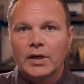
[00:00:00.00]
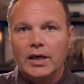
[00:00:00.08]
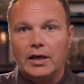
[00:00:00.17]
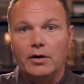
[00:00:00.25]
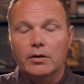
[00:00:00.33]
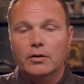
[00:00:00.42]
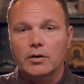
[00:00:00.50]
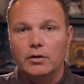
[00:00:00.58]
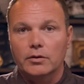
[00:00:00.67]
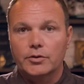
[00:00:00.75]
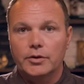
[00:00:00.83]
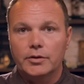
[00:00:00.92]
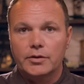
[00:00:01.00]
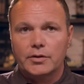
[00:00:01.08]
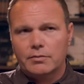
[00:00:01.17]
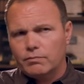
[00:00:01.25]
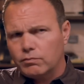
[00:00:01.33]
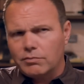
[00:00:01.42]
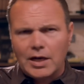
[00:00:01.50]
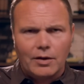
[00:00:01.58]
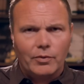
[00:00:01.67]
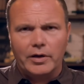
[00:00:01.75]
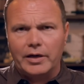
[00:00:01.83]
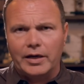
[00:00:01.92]
In other cultures, not
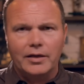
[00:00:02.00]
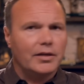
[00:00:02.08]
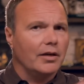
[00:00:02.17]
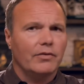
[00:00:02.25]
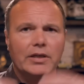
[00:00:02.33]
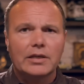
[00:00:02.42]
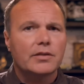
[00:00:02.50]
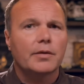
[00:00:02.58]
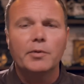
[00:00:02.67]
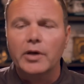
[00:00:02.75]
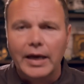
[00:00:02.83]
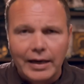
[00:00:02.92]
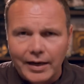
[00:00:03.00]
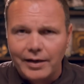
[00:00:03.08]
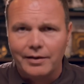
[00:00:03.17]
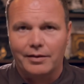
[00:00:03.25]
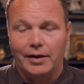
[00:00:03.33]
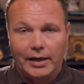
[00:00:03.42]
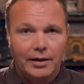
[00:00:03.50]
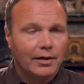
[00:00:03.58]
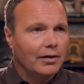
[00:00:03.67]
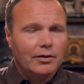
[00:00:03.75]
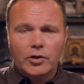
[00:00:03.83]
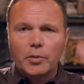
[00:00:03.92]
wearing a head covering doesn't communicate anything.
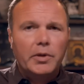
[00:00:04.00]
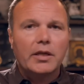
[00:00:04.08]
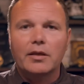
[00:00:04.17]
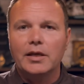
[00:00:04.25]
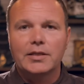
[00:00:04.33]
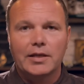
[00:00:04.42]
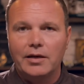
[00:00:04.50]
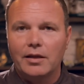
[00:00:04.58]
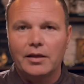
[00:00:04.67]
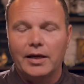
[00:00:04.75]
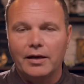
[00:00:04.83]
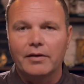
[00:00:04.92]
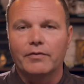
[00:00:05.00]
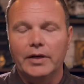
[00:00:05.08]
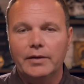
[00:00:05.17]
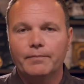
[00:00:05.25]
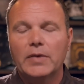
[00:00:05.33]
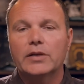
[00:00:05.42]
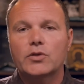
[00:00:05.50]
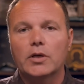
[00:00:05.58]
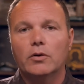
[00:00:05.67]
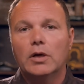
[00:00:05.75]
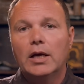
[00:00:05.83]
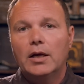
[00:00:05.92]
Nobody thinks anything of it. And
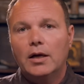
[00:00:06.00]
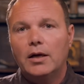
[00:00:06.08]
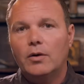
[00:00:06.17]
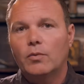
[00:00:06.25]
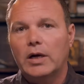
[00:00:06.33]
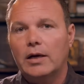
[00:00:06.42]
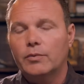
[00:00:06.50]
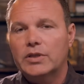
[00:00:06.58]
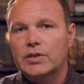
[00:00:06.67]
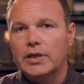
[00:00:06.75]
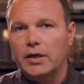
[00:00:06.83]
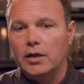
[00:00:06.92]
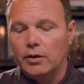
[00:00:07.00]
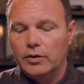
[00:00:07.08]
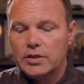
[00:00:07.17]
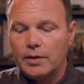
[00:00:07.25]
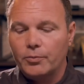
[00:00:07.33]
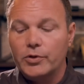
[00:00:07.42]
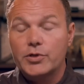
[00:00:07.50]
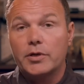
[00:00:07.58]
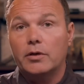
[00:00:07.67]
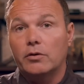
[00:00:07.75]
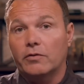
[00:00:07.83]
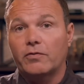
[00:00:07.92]
so uh, what I would say to you is I
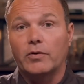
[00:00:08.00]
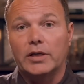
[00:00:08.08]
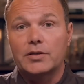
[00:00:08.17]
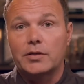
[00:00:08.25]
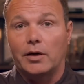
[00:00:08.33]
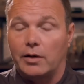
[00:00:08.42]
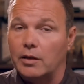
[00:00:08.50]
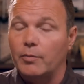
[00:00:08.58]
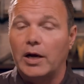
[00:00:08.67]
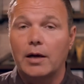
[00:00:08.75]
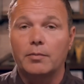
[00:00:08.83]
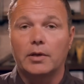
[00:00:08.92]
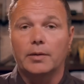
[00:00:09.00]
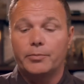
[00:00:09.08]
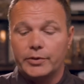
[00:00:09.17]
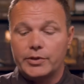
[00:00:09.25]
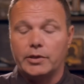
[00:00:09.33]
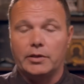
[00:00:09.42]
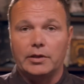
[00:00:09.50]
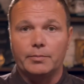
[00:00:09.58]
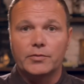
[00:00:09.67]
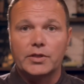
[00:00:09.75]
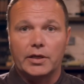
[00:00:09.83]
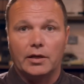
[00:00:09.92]
appreciate your friends studying the Bible. I appreciate
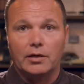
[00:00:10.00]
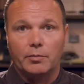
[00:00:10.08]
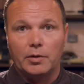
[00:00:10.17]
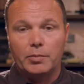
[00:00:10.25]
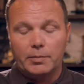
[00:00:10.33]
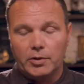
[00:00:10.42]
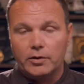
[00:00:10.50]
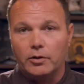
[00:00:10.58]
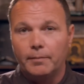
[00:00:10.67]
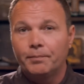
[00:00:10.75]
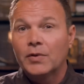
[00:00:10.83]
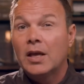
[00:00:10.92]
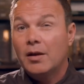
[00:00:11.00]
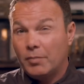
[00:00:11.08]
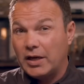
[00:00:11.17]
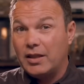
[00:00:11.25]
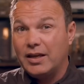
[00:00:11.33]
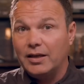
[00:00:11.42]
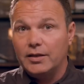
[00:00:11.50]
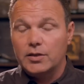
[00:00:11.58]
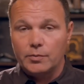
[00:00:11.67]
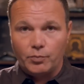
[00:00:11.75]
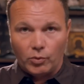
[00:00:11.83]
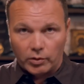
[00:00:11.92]
them seeking to be biblical. But I think it is
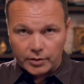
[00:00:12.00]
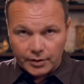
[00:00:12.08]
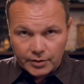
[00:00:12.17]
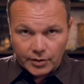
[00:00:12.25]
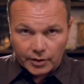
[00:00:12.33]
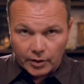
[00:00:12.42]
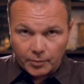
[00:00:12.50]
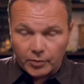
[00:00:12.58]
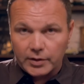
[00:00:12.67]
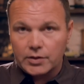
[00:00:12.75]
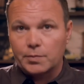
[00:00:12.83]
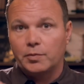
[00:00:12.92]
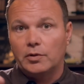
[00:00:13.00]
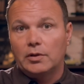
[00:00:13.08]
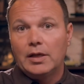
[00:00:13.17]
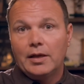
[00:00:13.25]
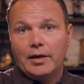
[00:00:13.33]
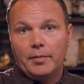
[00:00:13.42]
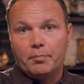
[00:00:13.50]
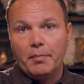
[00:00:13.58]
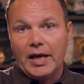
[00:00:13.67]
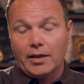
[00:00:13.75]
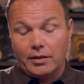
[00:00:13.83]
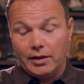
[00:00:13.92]
important to go principle,
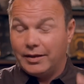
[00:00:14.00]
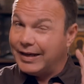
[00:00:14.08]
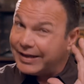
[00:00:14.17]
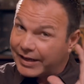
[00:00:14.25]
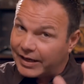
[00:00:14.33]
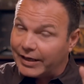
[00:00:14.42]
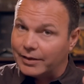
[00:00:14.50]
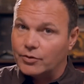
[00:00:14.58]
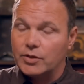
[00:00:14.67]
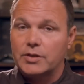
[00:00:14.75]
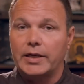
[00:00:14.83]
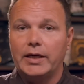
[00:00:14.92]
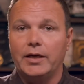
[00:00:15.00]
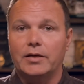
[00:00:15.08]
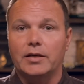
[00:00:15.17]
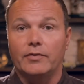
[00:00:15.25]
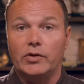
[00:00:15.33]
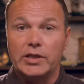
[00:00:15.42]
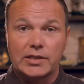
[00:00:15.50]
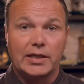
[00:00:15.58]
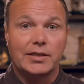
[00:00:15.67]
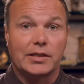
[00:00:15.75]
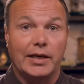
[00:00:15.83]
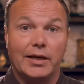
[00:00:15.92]
method. And again, just like head coverings,
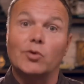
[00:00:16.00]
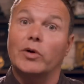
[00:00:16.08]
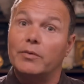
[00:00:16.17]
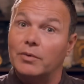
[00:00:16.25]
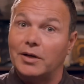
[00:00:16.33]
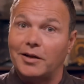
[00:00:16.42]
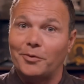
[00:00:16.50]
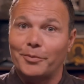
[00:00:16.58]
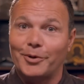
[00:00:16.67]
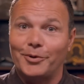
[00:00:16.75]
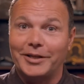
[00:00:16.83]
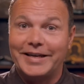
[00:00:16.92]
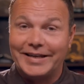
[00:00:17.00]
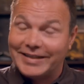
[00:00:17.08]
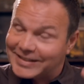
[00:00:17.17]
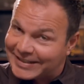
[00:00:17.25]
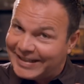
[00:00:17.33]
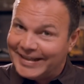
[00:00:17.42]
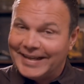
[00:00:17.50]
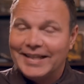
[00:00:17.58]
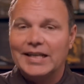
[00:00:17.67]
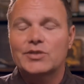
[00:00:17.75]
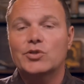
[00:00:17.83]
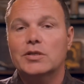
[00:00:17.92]
I'd say greet one another with a holy kiss.
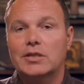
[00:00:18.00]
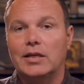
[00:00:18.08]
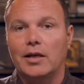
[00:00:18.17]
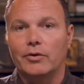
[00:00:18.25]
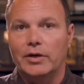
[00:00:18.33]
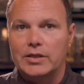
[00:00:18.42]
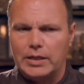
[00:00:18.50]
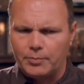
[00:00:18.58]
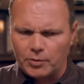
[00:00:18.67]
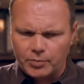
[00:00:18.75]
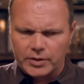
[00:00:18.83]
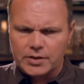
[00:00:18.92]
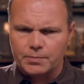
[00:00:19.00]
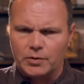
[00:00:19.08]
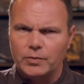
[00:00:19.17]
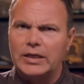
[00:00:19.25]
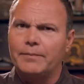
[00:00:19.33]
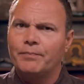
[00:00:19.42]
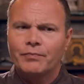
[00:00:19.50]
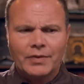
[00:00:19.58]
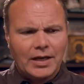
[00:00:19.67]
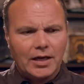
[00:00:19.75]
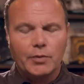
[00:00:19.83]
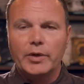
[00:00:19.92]
That's just another example. Principle, well,
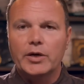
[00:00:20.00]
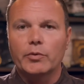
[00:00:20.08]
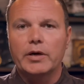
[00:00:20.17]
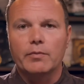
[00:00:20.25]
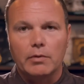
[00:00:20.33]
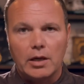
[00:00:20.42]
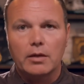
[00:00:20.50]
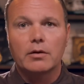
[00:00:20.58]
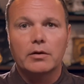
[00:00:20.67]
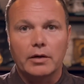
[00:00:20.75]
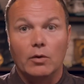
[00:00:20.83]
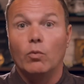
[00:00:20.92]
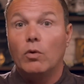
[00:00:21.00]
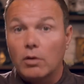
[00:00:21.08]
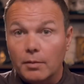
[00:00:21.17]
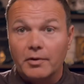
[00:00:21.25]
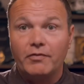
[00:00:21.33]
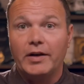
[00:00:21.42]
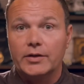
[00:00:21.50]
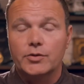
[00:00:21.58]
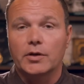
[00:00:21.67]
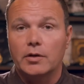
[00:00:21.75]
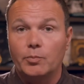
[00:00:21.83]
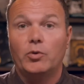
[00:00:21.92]
how do we greet one another in a warm,
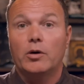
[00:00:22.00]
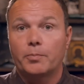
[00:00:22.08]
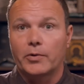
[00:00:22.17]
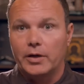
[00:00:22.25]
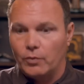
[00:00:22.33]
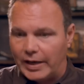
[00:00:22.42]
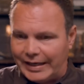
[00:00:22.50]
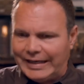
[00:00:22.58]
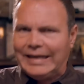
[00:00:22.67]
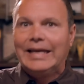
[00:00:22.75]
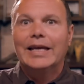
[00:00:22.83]
affectionate, and appropriate way?